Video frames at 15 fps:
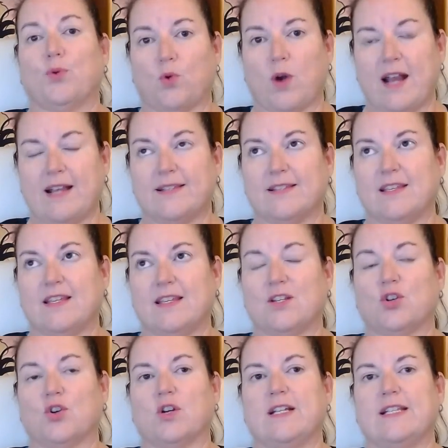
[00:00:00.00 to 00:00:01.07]
price
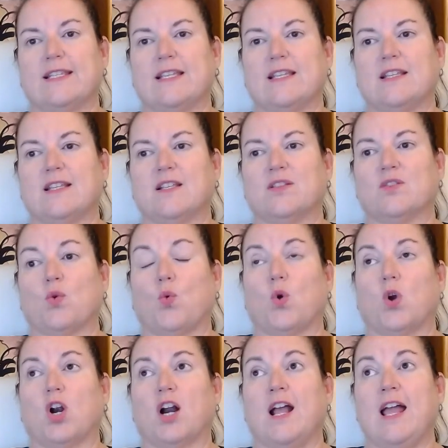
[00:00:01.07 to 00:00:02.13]
increases,
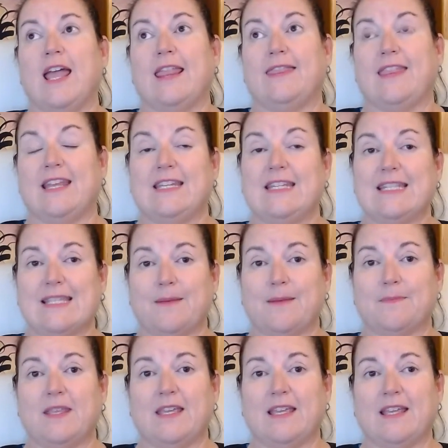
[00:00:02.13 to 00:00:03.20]
or they need
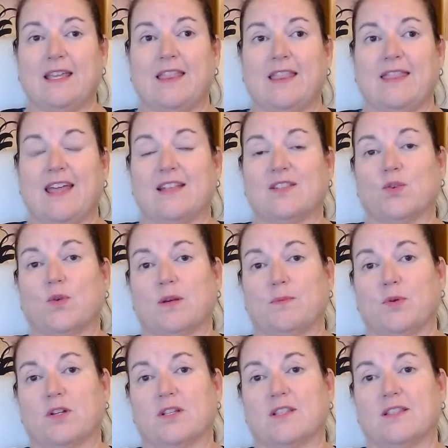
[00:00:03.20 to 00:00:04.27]
something that's
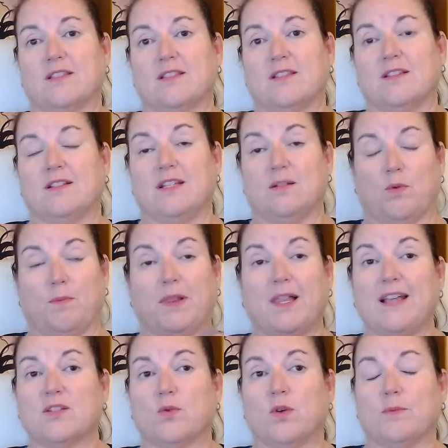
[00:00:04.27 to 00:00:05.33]
QuickBooks to
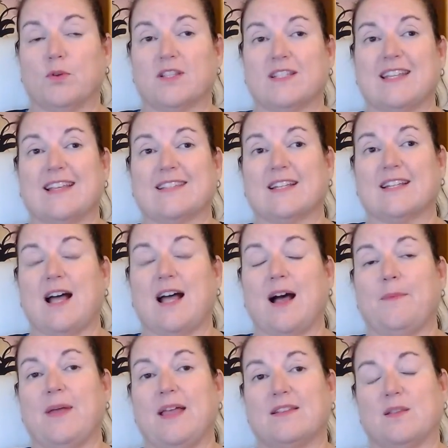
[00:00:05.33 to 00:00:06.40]
replace QuickBooks
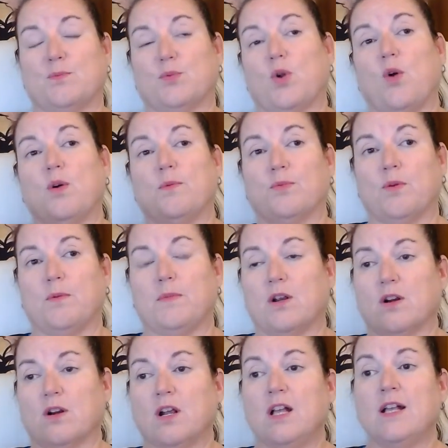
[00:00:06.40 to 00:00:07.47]
Desktop as the Pro and
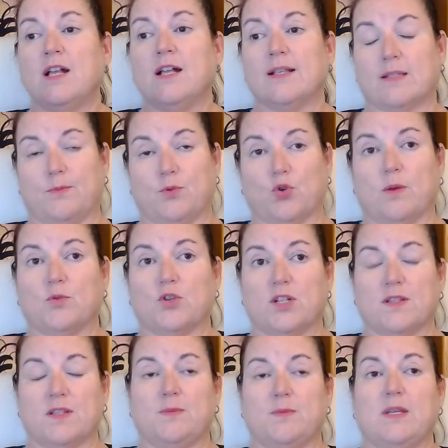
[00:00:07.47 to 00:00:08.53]
Premier
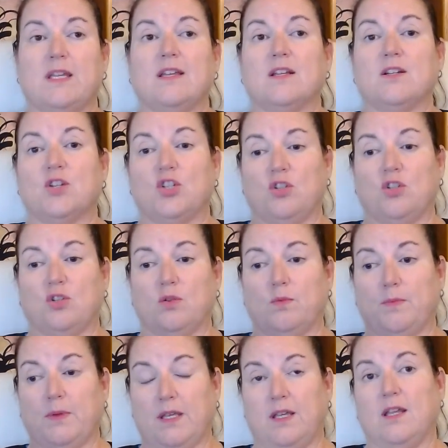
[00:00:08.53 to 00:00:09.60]
subscriptions begin to
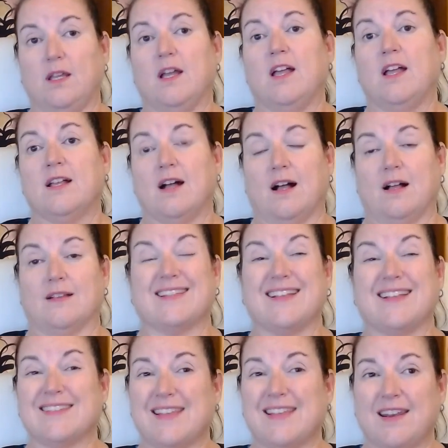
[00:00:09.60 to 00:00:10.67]
be
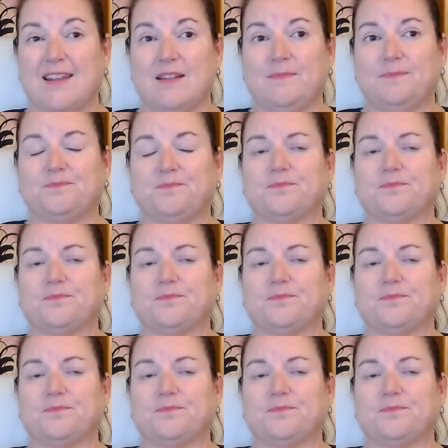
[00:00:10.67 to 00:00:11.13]
sunsetted,